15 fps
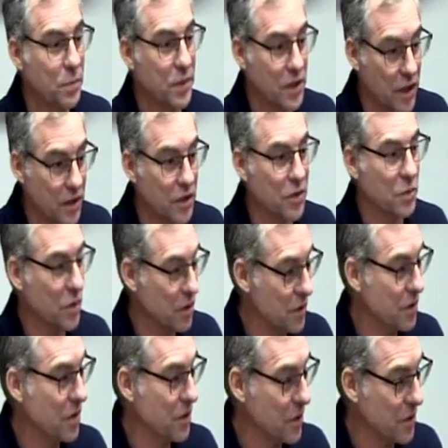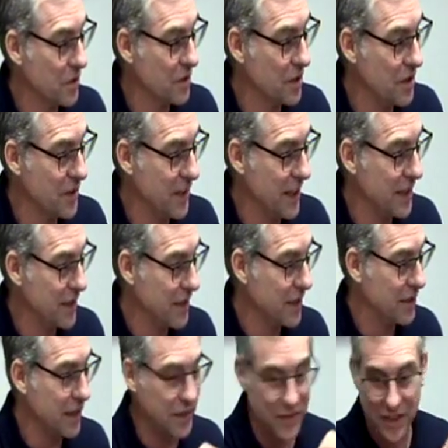be done on earth and all that
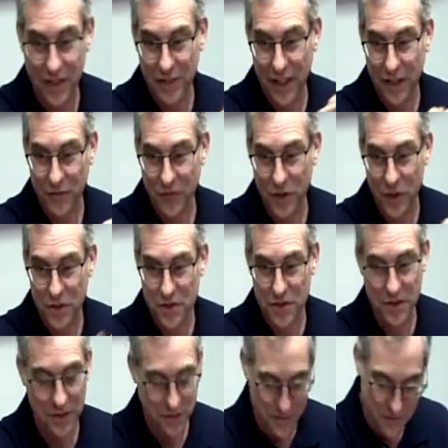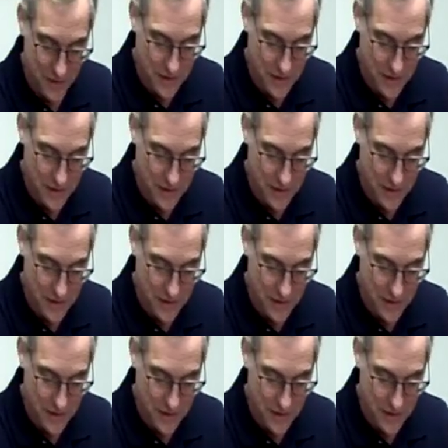it says that at first that